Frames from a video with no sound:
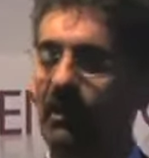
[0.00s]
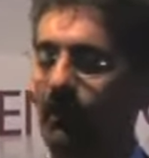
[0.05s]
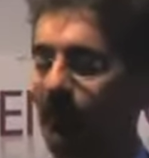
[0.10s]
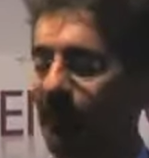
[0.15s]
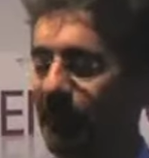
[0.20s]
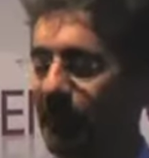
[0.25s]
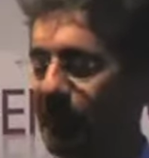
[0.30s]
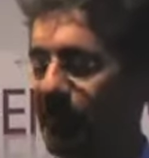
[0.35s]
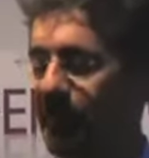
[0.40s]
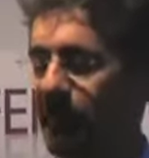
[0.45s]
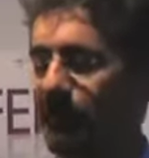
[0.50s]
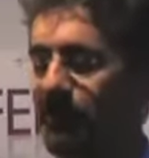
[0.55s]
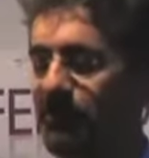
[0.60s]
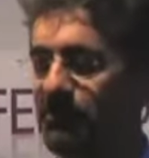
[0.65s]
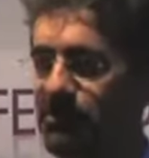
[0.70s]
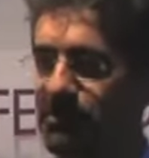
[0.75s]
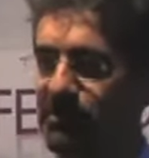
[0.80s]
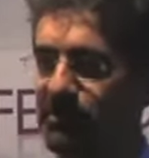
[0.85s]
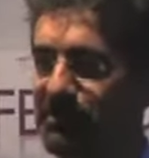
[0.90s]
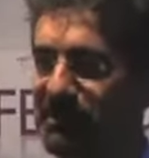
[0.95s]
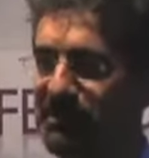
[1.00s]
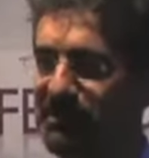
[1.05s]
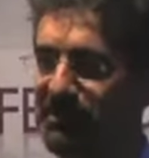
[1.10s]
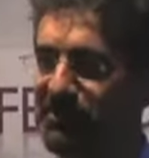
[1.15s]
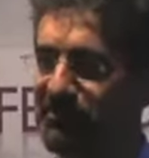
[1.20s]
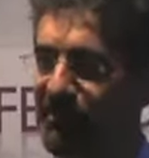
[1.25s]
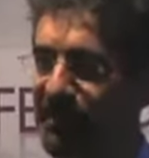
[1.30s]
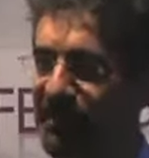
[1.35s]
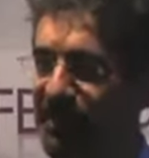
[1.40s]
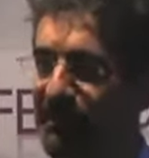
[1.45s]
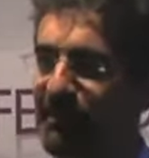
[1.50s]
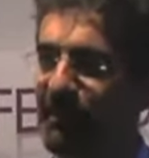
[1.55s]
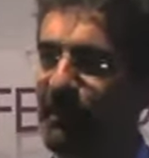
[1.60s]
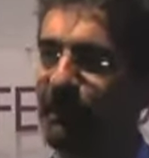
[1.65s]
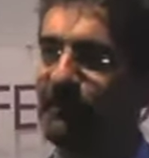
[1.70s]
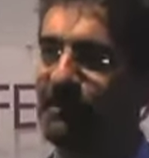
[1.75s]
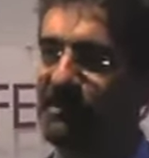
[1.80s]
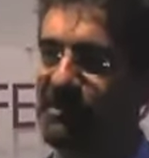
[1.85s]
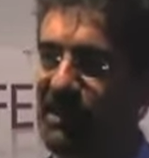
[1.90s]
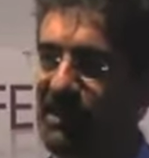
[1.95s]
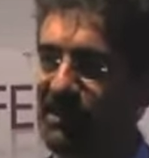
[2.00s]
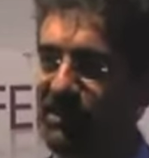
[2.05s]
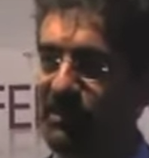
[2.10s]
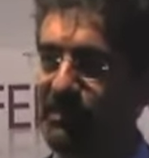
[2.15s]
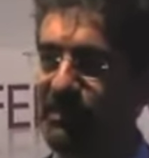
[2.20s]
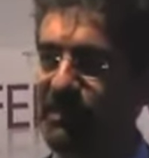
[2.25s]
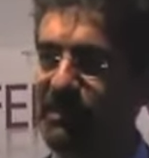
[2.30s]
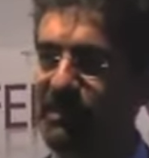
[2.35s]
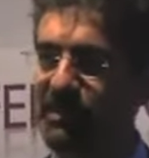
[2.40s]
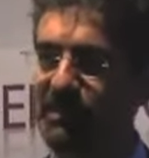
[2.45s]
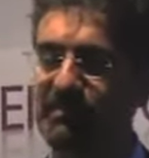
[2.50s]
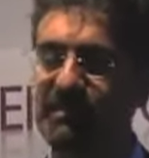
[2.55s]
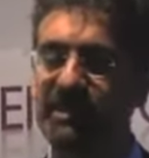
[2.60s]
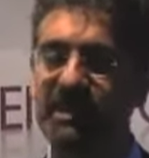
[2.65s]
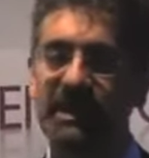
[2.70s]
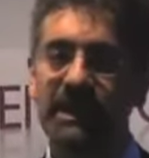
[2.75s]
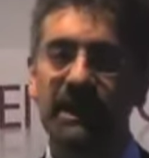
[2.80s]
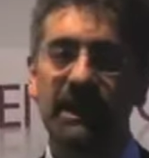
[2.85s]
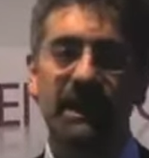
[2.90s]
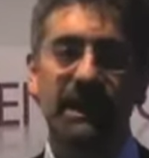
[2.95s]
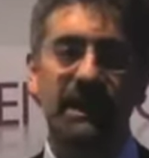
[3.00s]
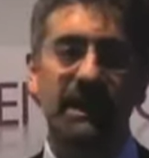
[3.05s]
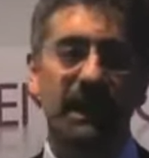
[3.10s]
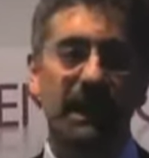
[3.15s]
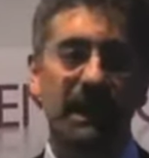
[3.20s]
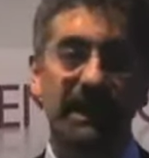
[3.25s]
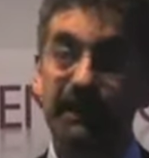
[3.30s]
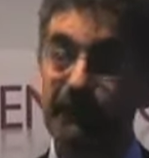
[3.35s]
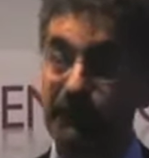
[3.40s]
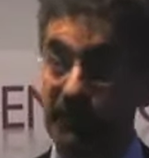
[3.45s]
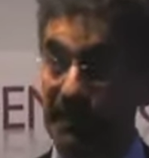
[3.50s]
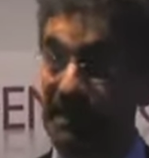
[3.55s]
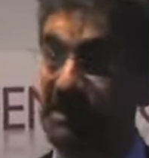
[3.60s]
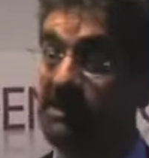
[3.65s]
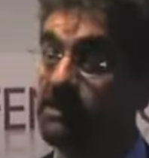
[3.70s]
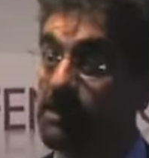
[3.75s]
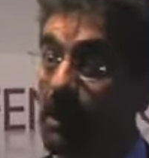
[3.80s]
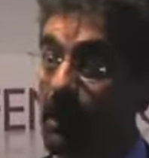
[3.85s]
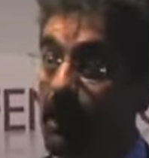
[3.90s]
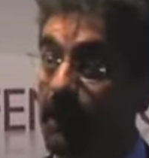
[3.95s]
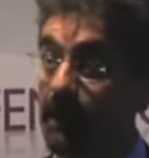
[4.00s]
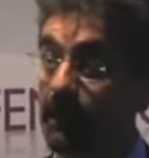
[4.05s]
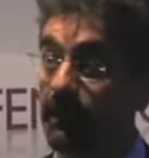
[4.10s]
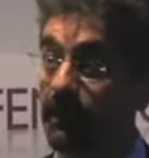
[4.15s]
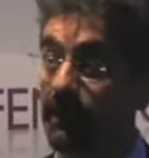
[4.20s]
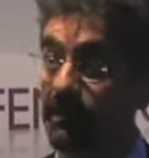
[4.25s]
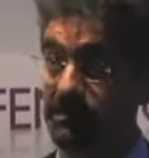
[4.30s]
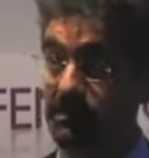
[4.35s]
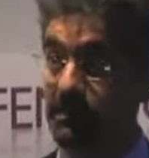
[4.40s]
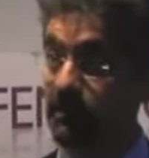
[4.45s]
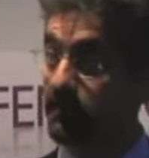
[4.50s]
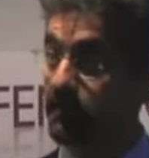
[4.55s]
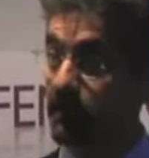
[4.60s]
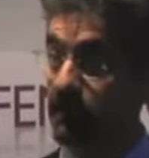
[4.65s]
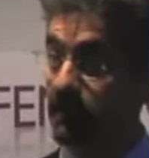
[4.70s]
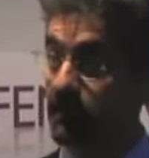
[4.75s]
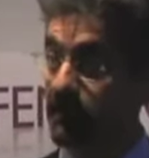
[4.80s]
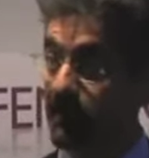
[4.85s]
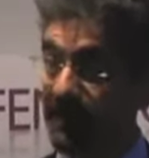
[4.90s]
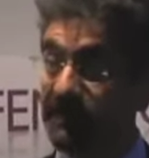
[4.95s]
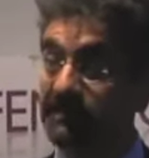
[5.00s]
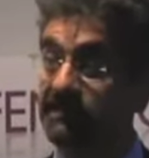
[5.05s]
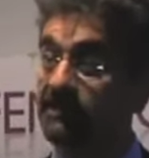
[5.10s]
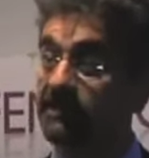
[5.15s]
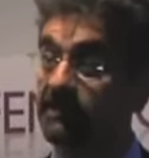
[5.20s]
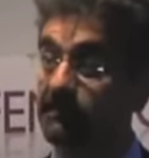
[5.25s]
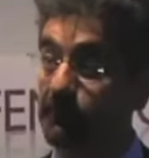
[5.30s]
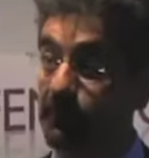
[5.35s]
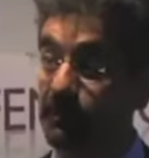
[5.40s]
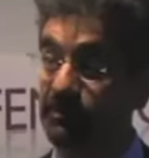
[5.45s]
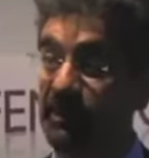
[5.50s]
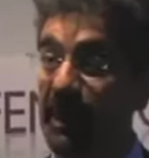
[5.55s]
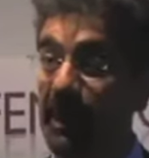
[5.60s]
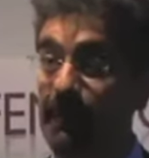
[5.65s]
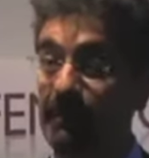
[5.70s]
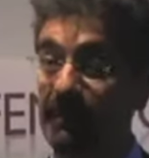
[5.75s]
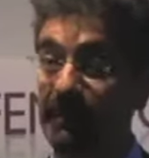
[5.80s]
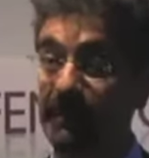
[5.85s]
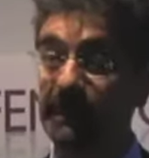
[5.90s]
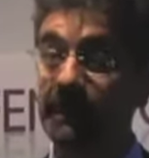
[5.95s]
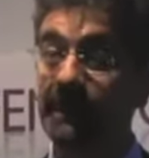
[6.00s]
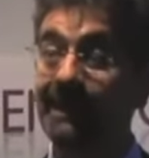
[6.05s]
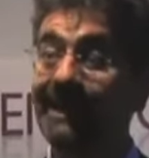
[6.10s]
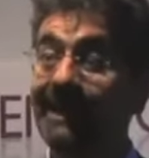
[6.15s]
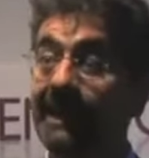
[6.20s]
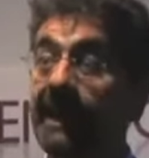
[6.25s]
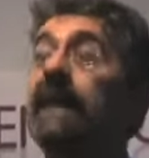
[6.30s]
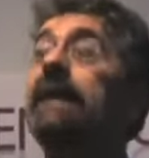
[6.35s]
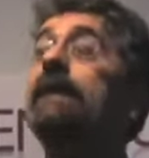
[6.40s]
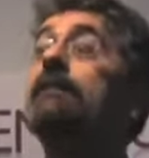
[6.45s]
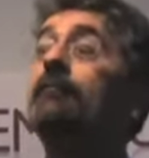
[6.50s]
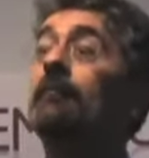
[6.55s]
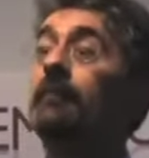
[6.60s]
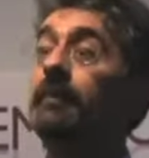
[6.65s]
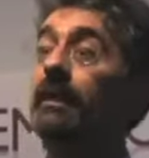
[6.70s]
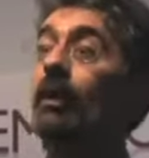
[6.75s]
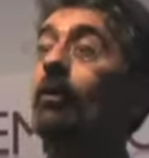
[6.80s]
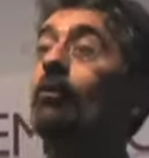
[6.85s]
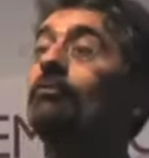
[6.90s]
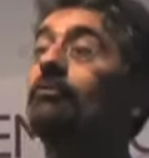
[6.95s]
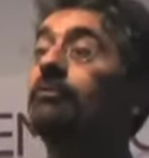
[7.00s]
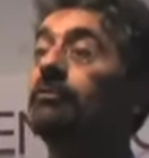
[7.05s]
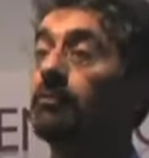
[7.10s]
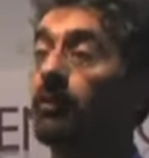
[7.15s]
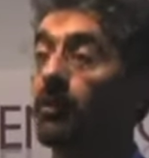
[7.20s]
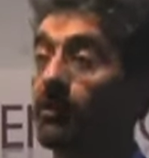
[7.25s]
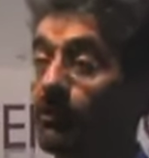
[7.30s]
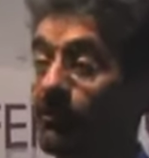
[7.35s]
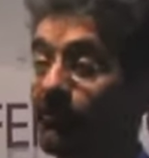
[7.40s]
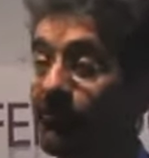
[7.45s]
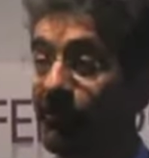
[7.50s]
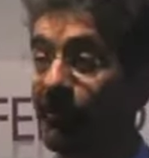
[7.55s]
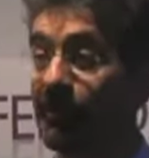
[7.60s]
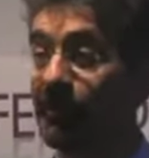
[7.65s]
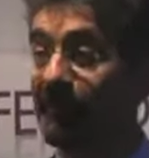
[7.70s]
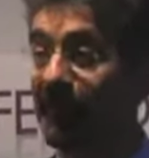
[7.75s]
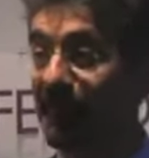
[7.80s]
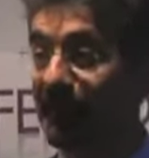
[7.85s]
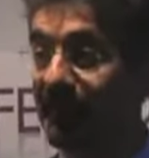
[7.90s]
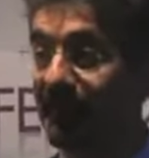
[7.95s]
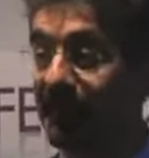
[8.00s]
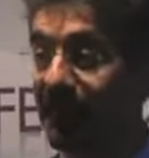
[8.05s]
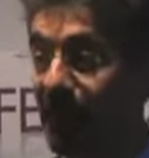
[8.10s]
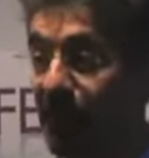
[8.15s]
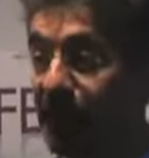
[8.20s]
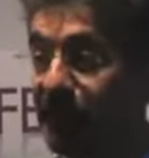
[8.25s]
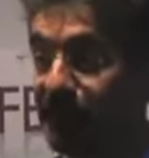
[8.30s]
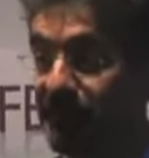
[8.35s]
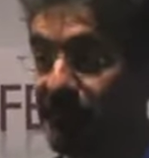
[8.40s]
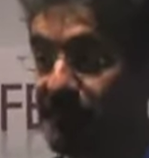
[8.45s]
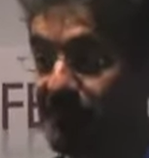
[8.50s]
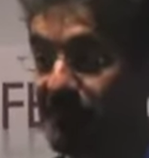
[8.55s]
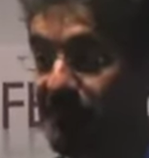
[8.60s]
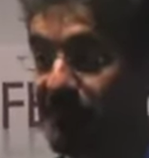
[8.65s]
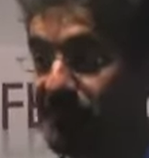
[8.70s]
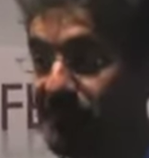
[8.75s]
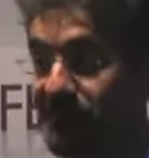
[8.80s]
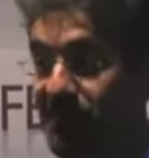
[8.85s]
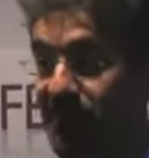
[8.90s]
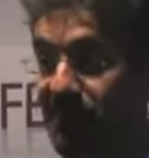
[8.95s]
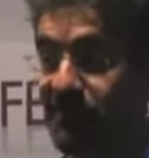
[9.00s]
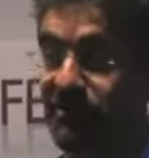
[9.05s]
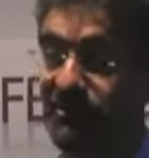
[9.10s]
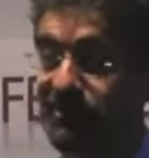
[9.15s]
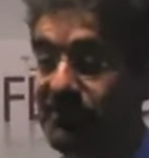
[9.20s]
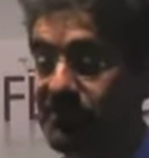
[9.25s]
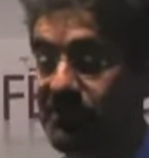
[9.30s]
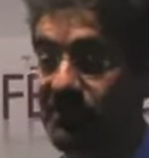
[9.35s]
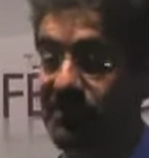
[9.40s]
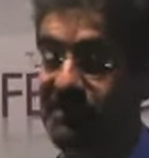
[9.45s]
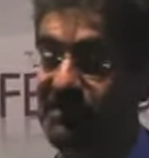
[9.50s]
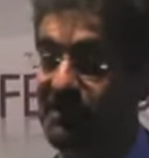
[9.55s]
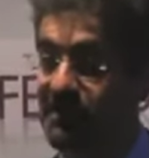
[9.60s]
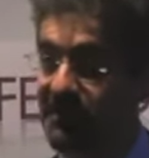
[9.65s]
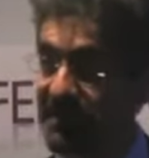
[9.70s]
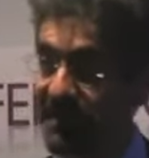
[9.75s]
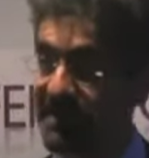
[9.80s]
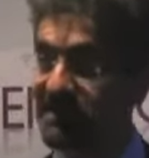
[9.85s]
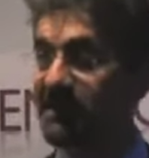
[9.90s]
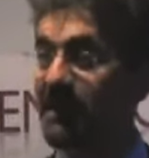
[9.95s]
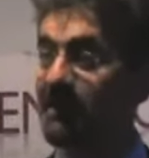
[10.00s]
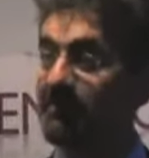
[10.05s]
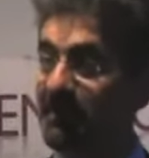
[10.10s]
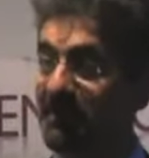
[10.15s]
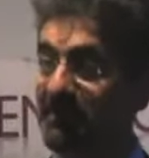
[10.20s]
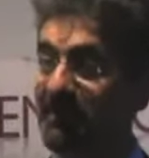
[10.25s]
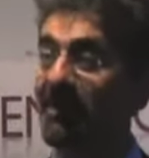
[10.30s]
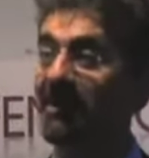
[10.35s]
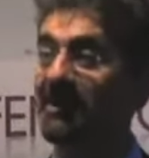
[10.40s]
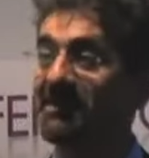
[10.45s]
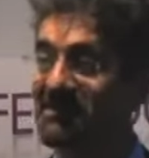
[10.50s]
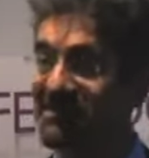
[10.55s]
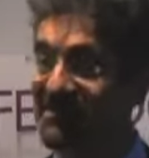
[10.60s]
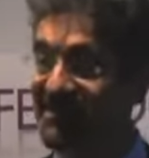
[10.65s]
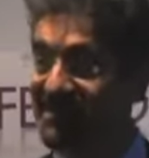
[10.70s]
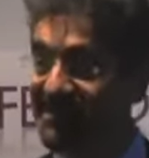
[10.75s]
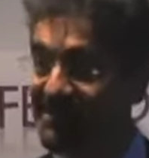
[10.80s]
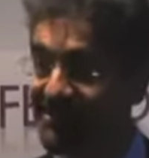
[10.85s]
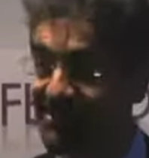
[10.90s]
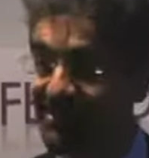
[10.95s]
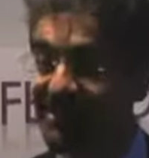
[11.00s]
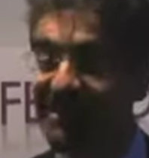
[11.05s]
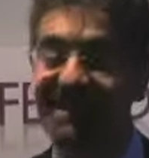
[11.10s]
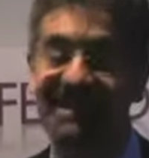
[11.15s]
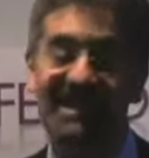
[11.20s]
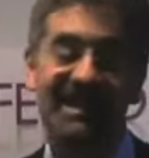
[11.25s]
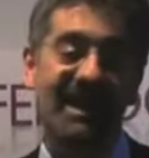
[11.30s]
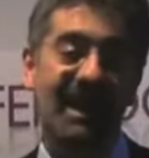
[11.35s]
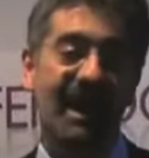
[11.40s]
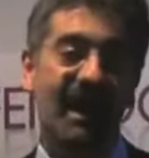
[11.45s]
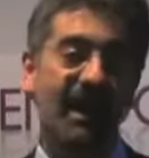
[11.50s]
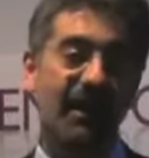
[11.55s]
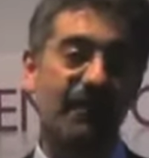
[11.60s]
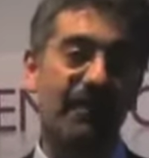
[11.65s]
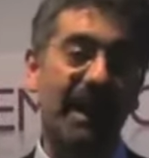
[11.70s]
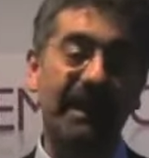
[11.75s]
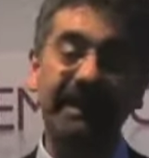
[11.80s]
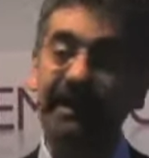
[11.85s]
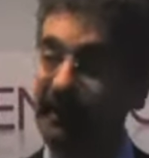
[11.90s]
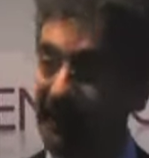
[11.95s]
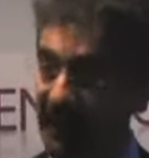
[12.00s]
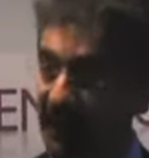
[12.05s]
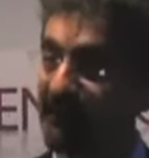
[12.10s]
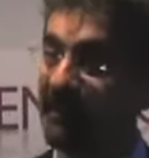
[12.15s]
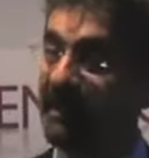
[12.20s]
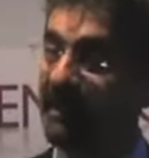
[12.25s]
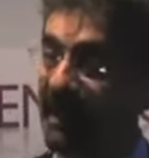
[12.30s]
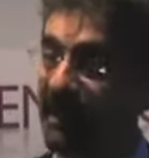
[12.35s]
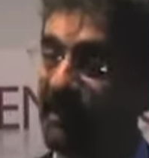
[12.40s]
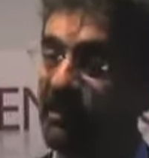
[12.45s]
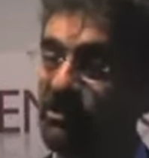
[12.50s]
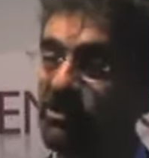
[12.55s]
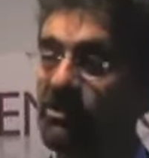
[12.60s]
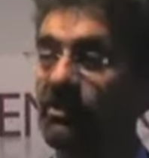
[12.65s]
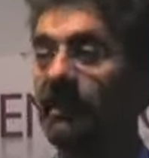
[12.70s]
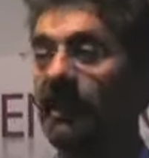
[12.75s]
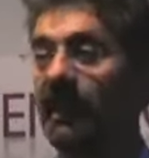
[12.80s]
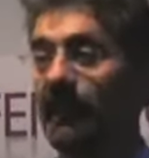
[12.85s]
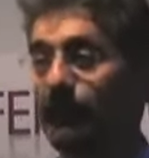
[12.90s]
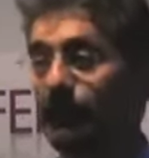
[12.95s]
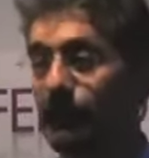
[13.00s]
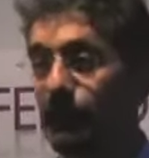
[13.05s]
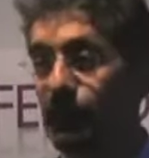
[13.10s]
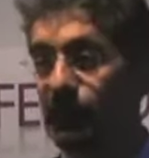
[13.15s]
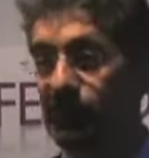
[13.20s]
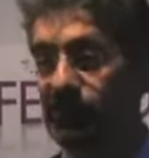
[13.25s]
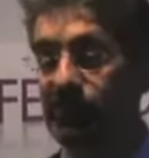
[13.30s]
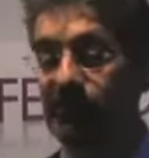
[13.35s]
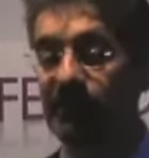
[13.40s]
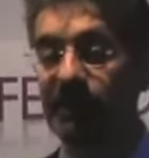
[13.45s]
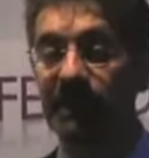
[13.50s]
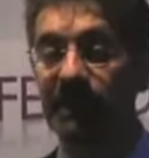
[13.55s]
We have a great opportunity to strike a conversation with them, give them insight into the latest, what's happening, even beyond what you'll see in the conference presentations, because some of that's happening behind the scenes, and get them engaged in our forum.